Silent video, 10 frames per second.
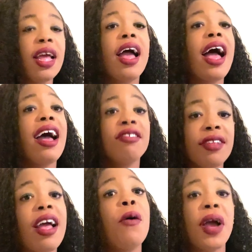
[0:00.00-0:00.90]

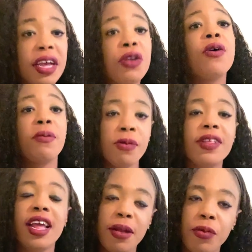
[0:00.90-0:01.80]
How I can know I was supposed to
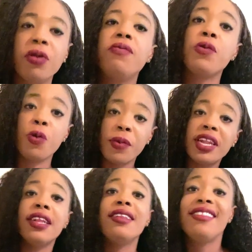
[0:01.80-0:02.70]
get the bowl if the woman
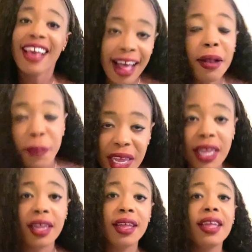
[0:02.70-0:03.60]
didn't tell me
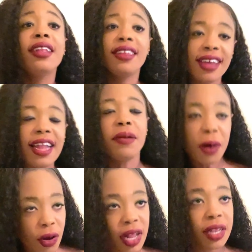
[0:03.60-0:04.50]
to get the
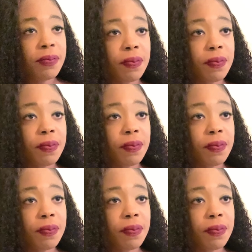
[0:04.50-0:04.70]
bowl?